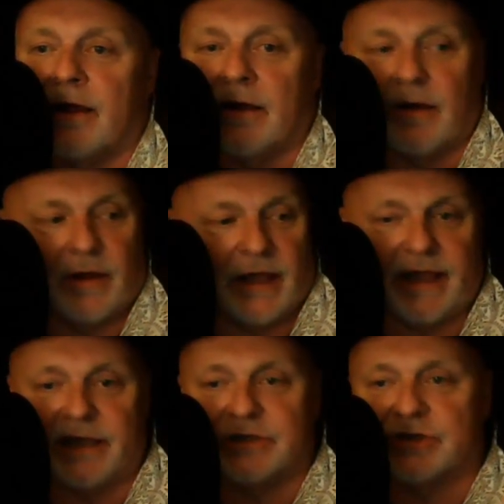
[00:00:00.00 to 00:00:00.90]
It
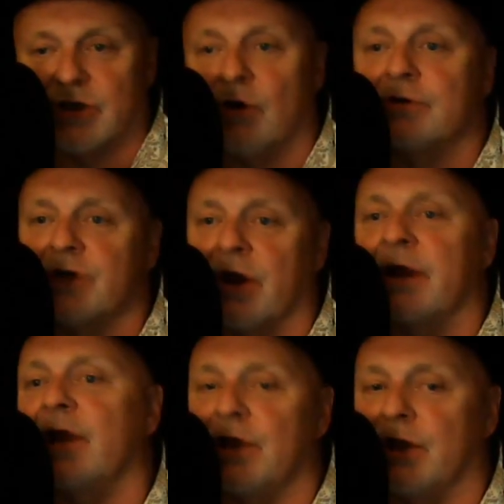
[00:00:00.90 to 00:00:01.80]
is so
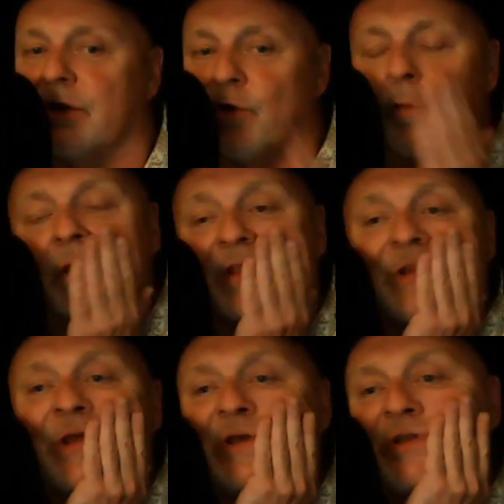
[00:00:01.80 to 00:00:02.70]
tiny here. Normally
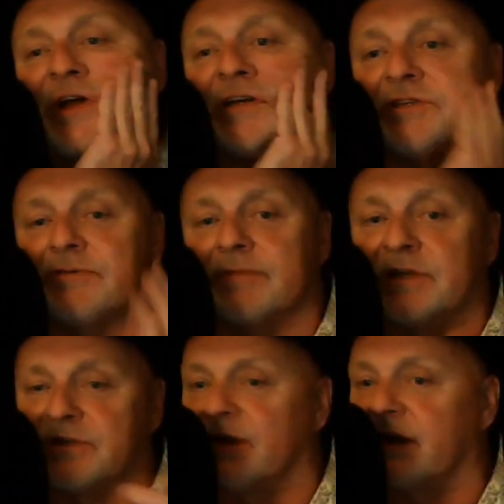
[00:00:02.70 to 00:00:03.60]
Denise does
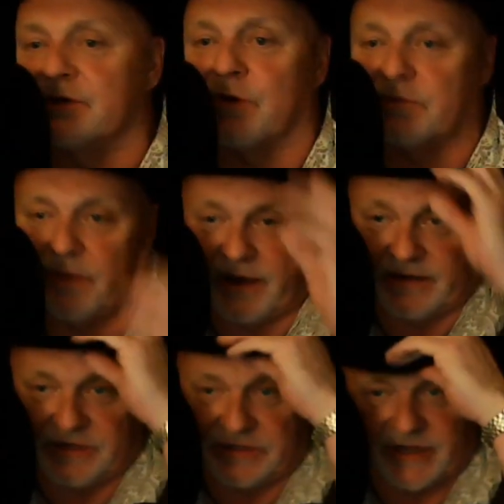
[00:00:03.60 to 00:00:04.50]
these things with me, and
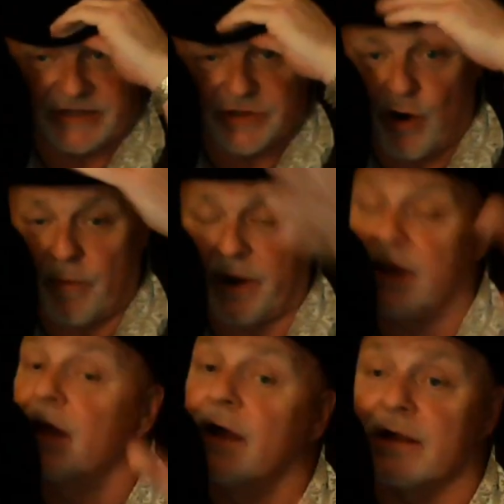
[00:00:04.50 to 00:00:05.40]
she sings harmony,
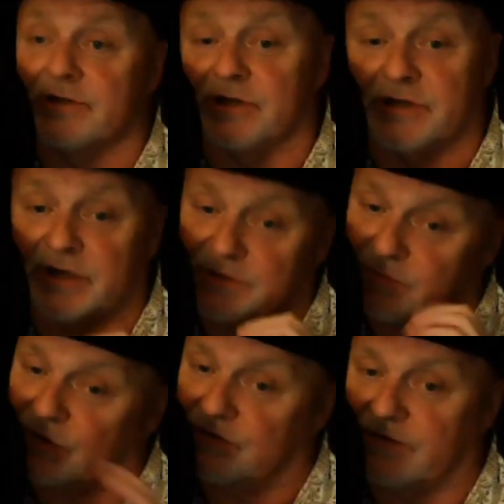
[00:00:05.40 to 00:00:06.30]
and she sings
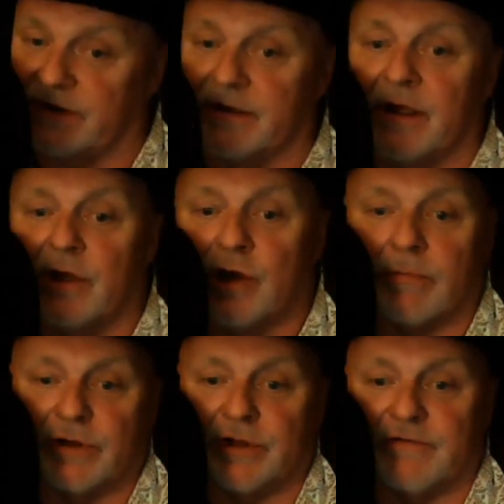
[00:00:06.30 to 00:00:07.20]
beautifully, a
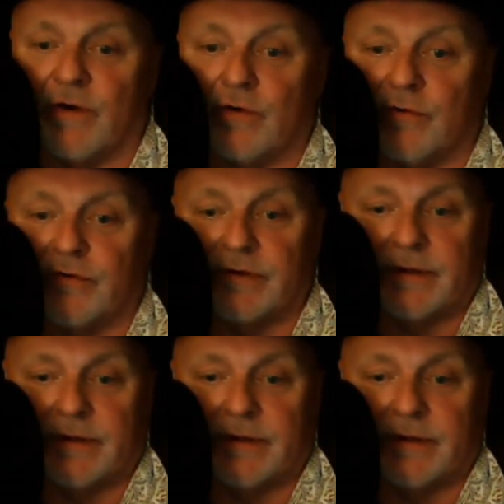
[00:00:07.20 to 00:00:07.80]
couple of lead vocals.